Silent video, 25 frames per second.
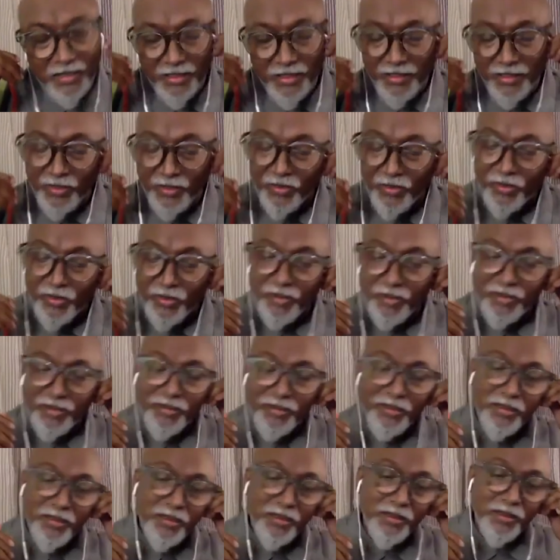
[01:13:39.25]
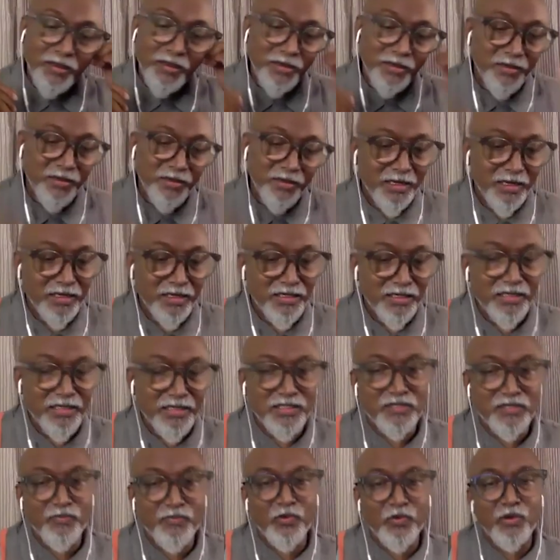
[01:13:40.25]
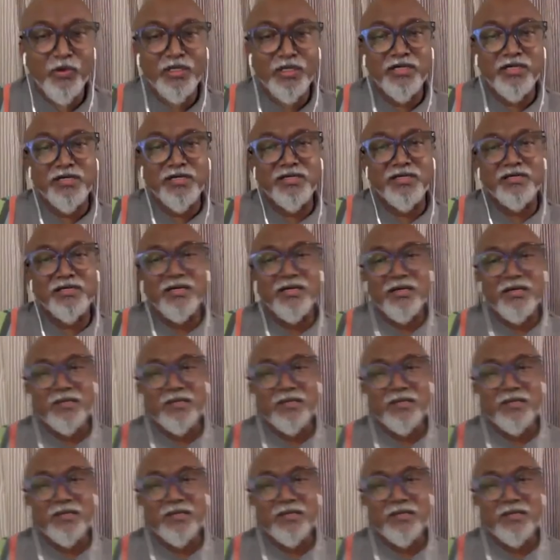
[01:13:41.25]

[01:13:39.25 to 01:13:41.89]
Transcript: you know, in the 1940s,